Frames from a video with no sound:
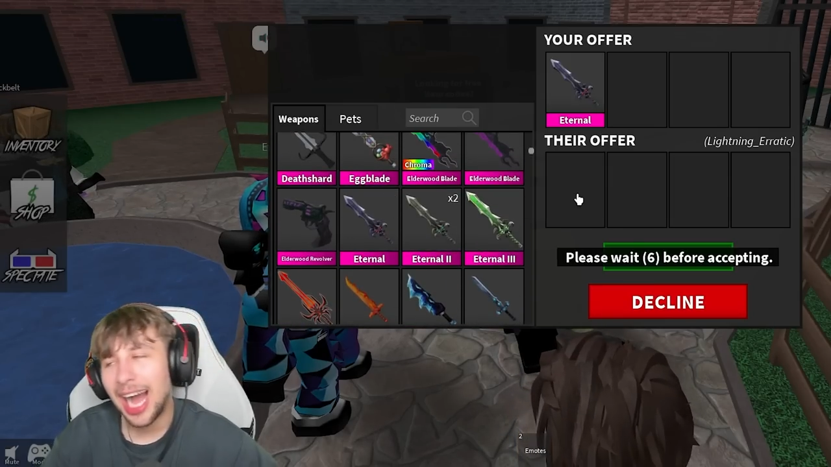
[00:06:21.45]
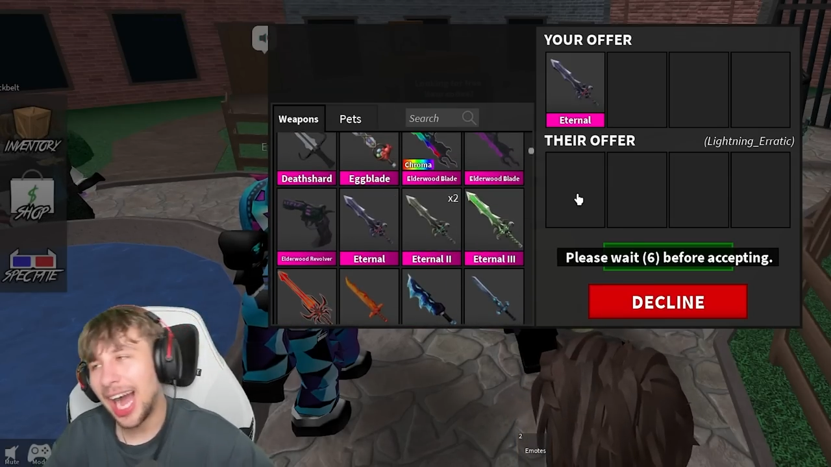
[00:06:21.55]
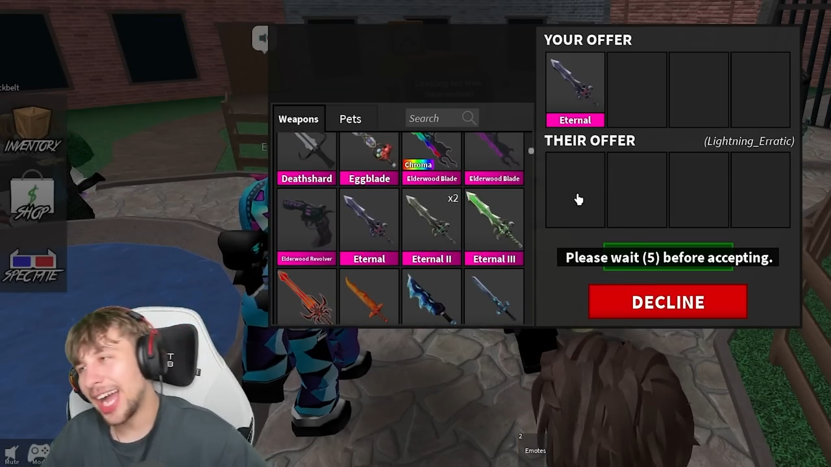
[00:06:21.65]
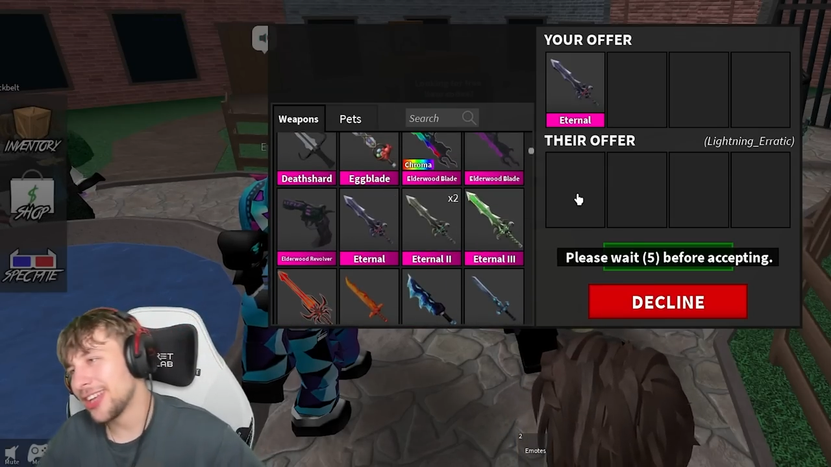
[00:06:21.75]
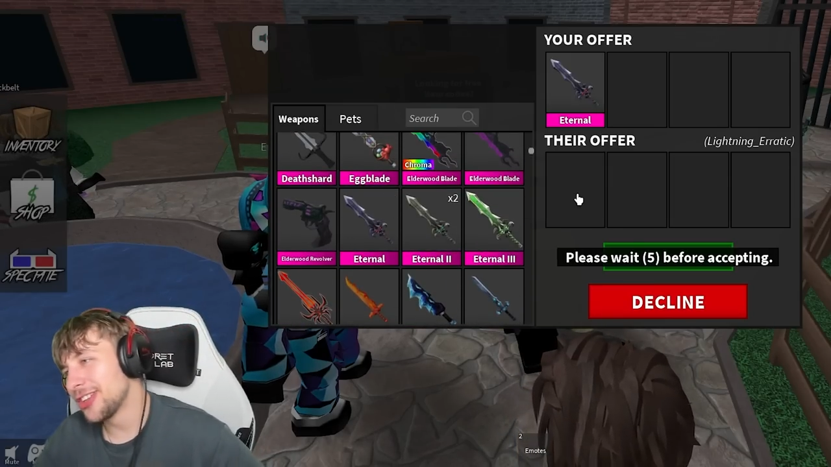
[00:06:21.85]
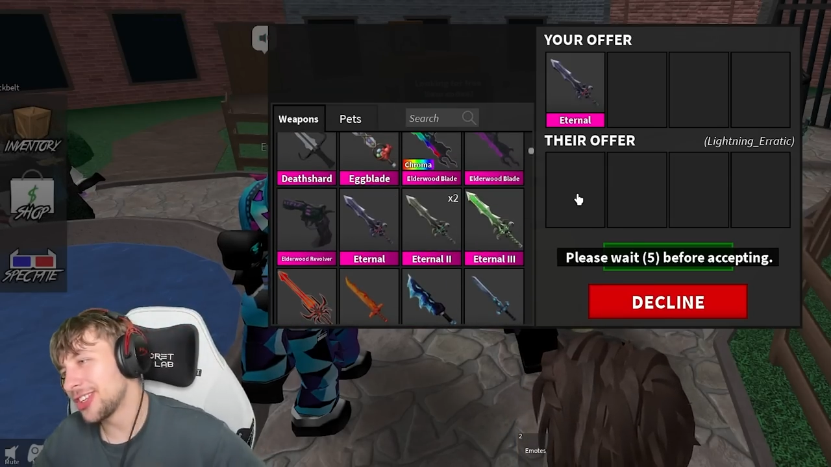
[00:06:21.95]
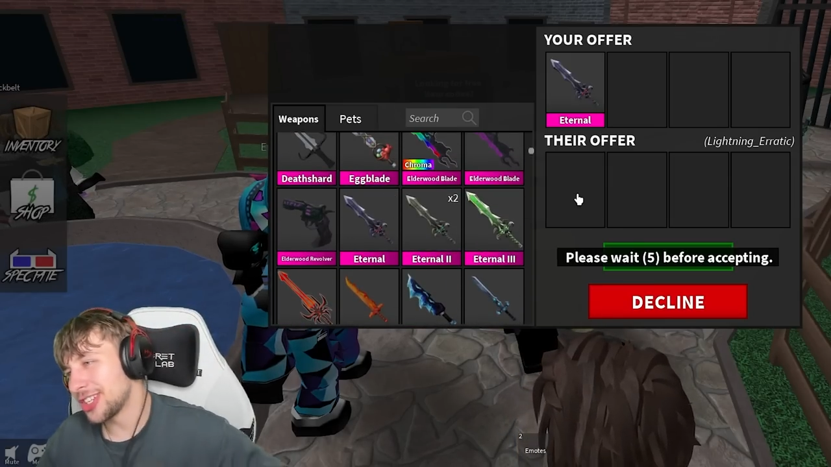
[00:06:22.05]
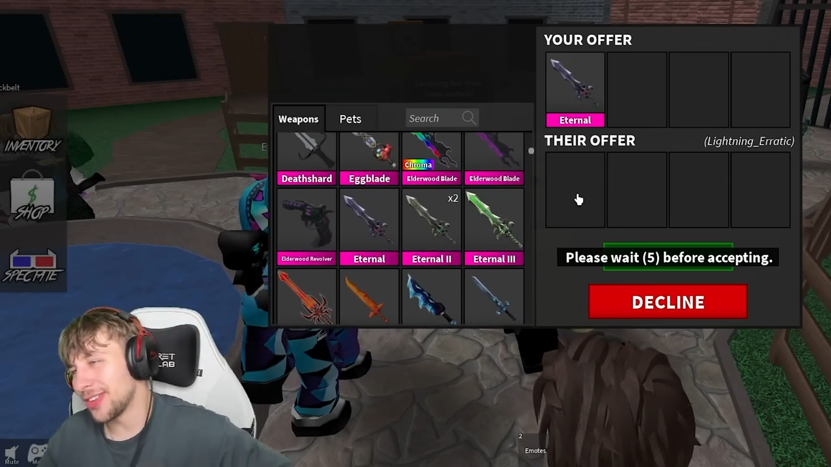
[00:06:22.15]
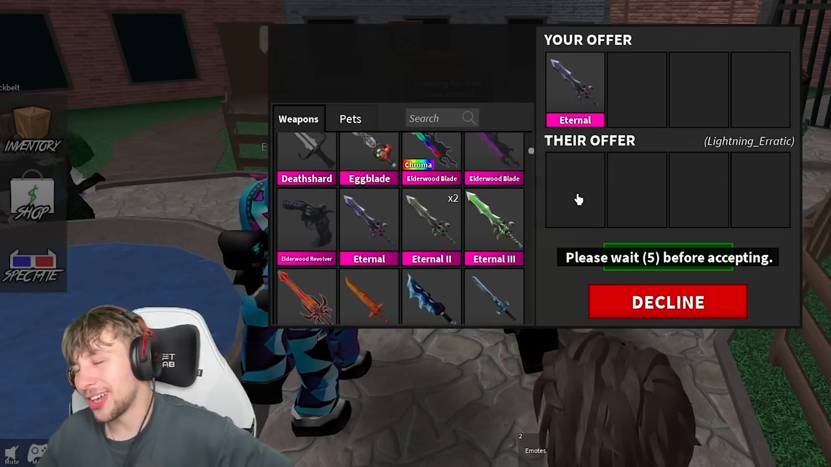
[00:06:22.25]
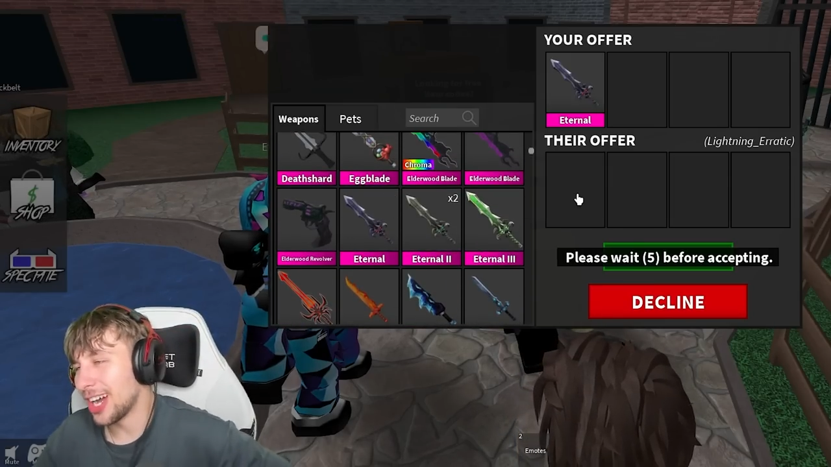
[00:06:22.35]
I, you
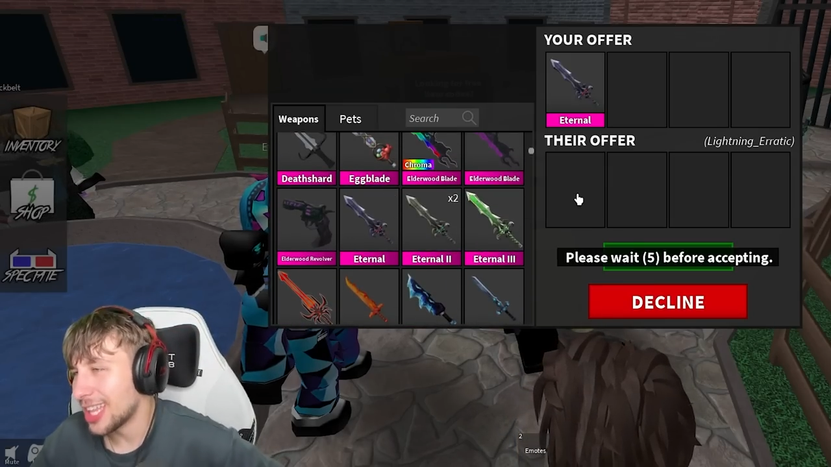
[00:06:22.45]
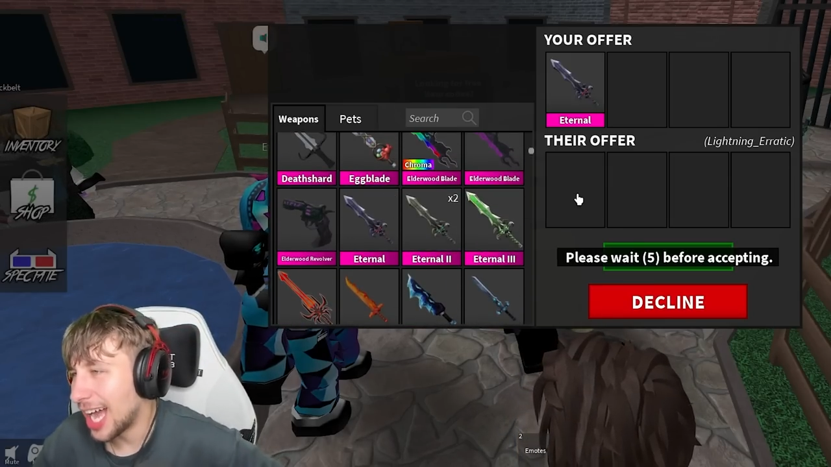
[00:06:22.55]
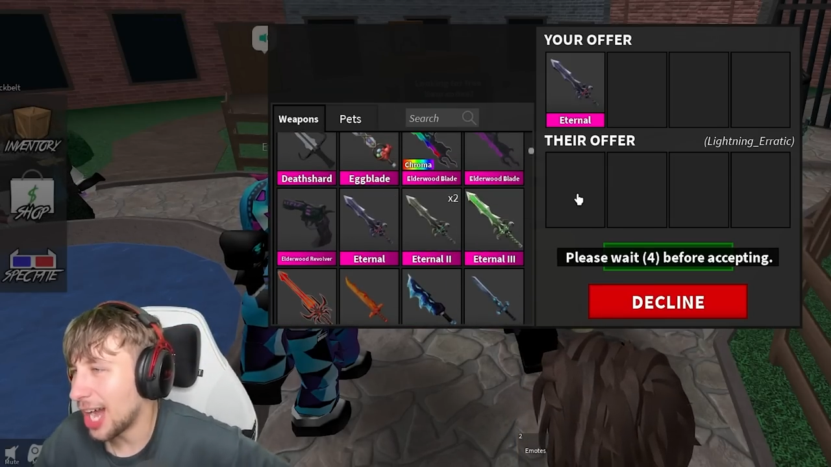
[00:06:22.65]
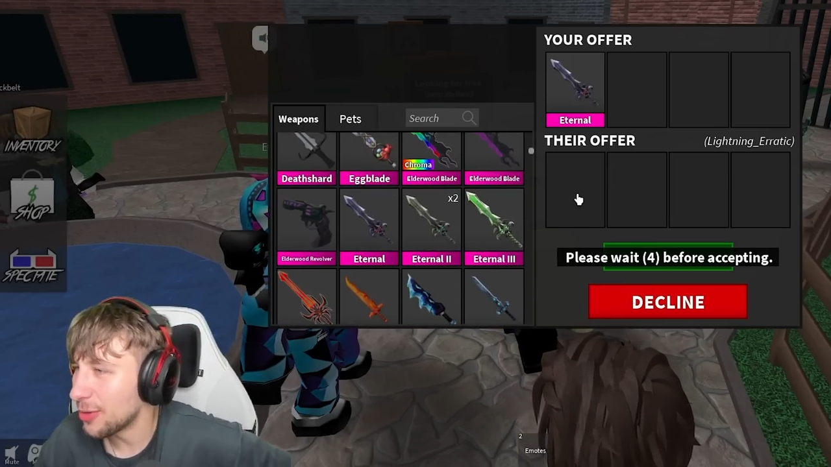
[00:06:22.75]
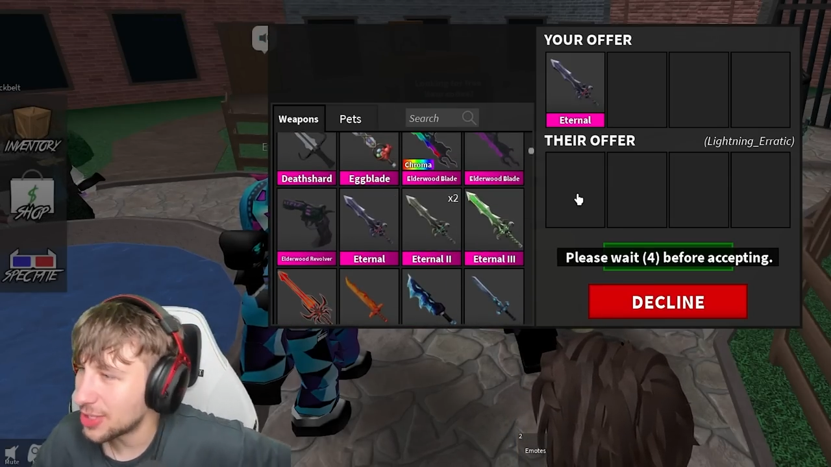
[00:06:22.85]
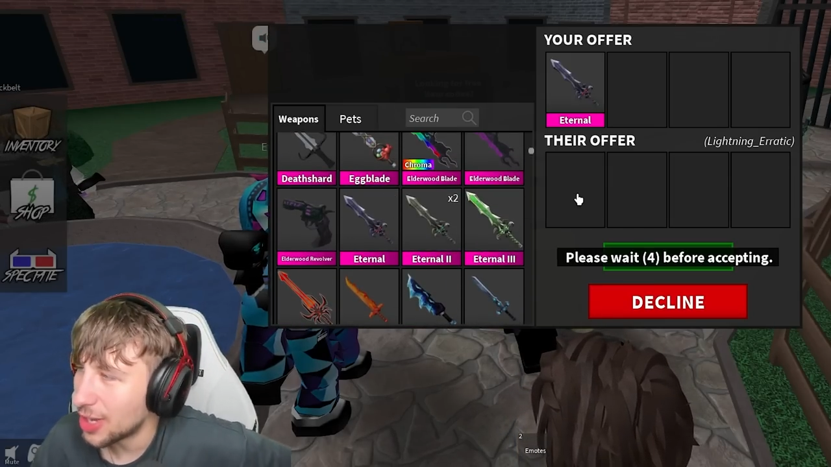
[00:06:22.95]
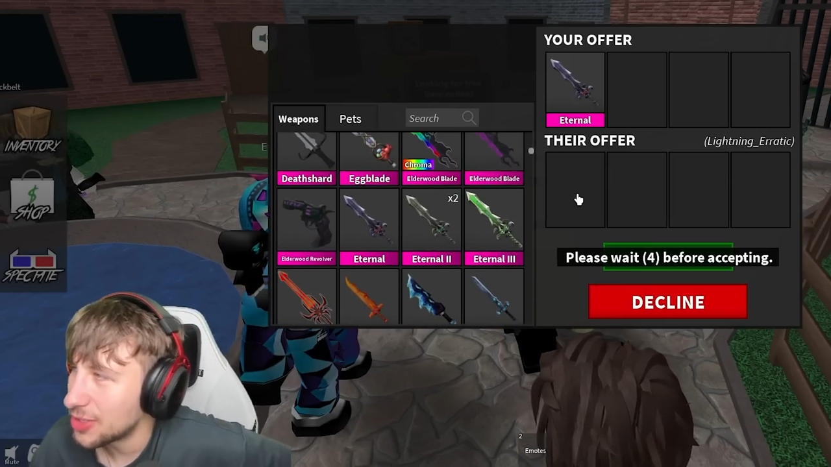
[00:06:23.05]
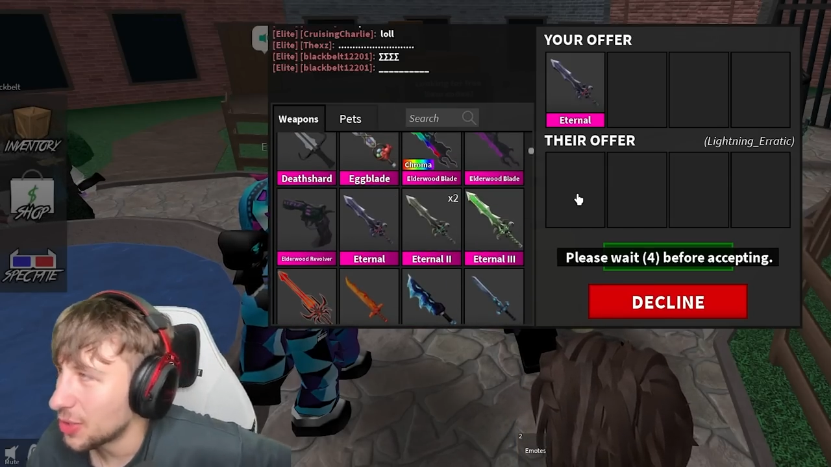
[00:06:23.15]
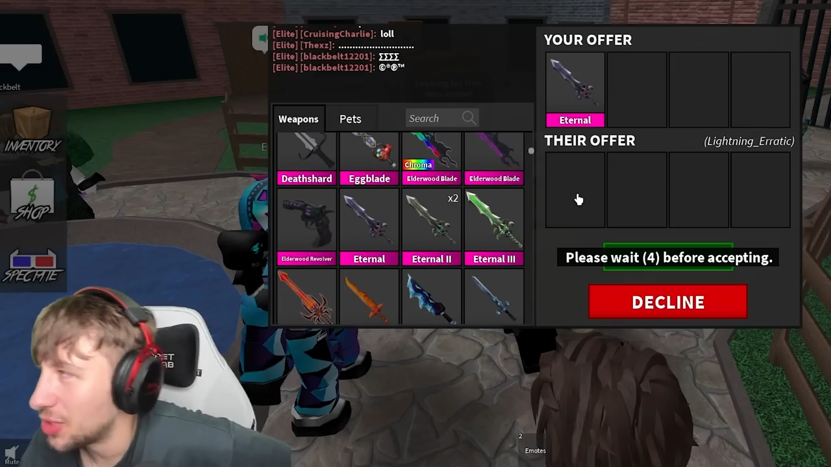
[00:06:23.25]
deserve it, Godly. I was also